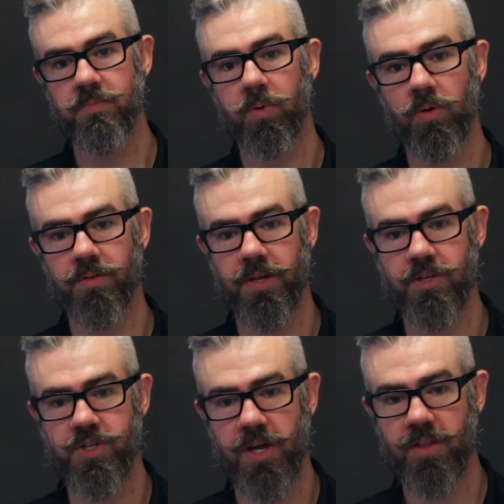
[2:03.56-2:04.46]
important that you
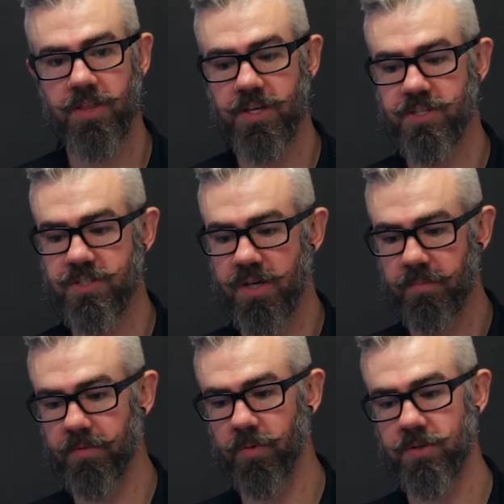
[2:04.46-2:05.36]
check this
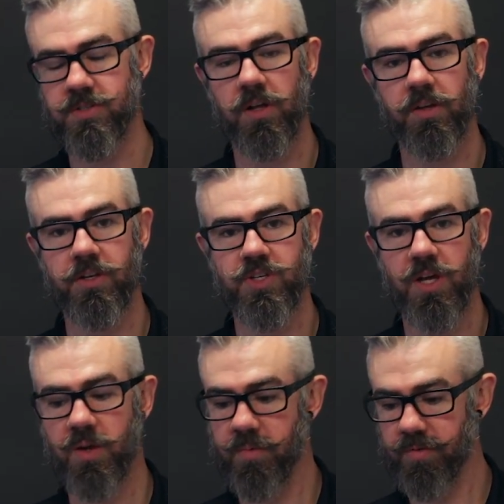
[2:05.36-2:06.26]
before installing the
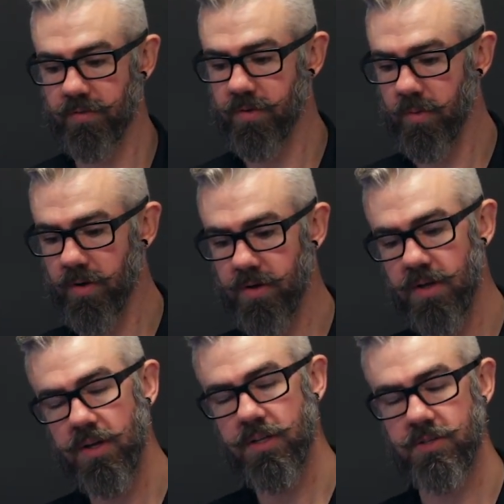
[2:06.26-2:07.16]
chain and moving forward
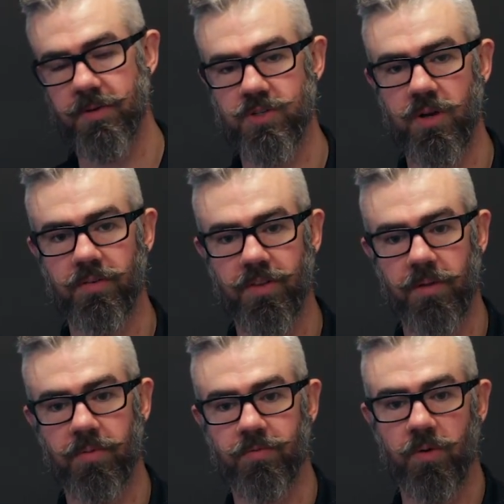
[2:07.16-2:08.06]
to make sure
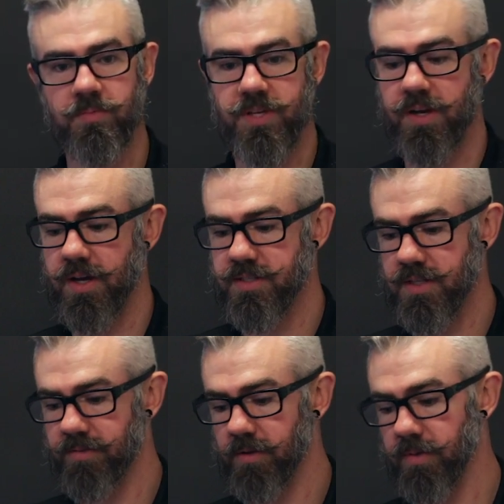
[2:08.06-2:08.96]
everything performs at a nice
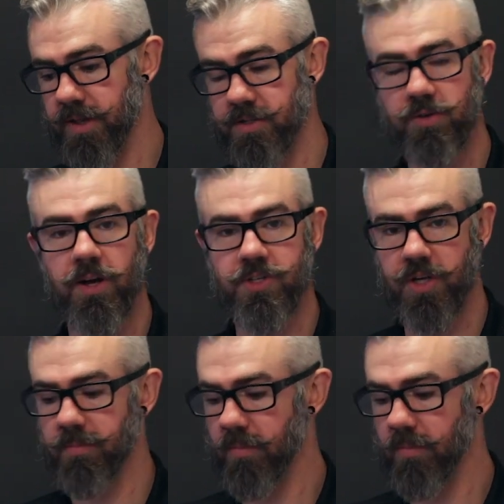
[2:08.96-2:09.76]
level without scratching or